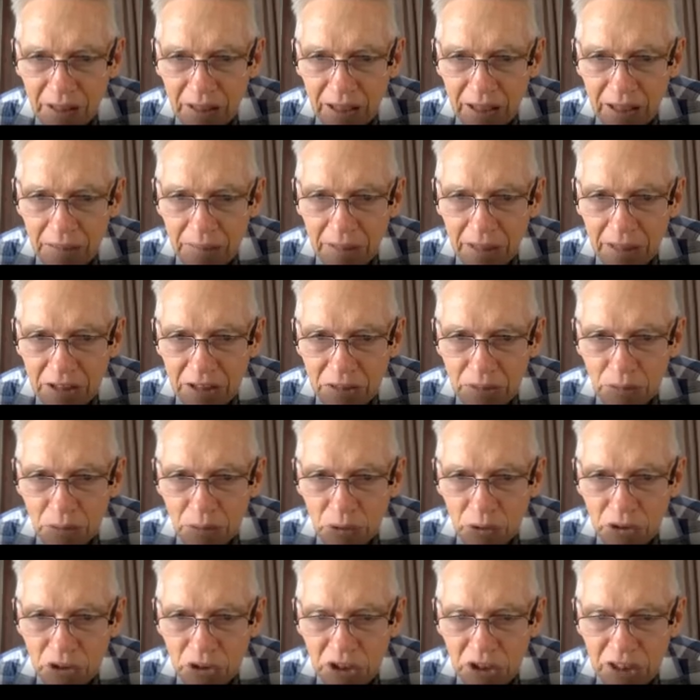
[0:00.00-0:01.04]
He makes
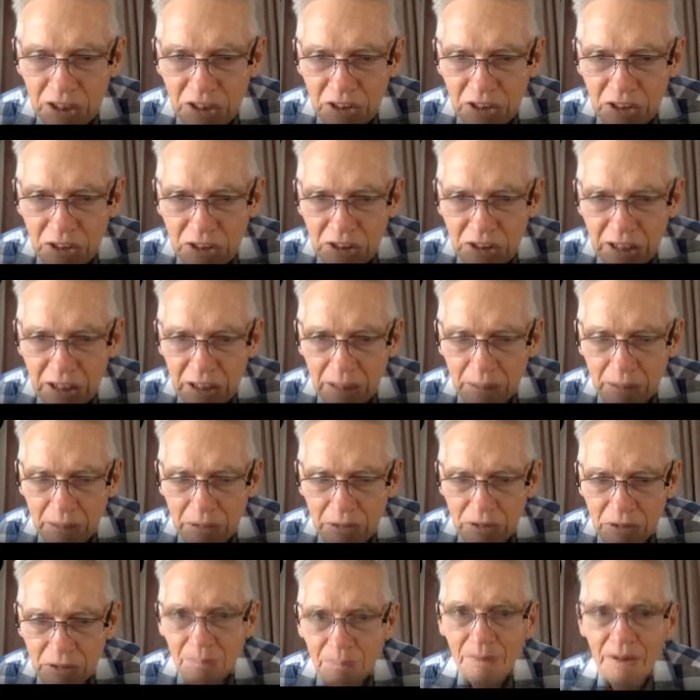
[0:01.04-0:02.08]
more chairs than
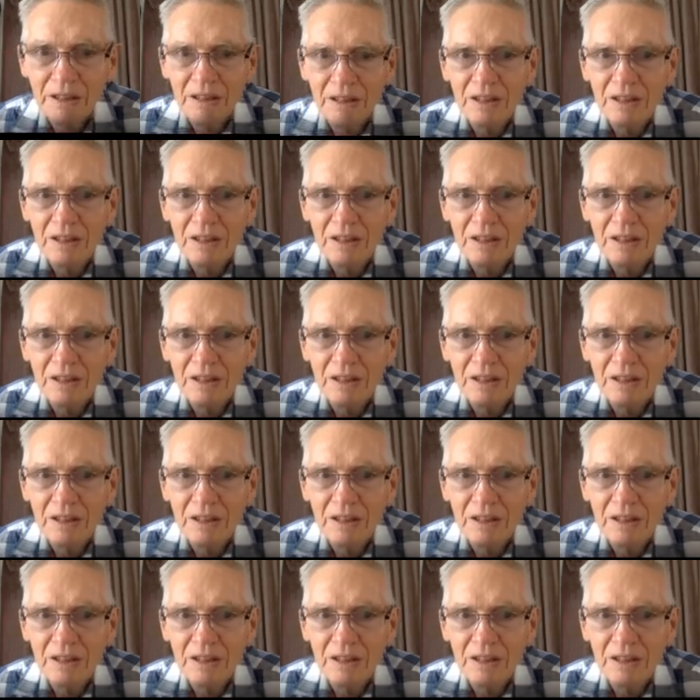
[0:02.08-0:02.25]
tables.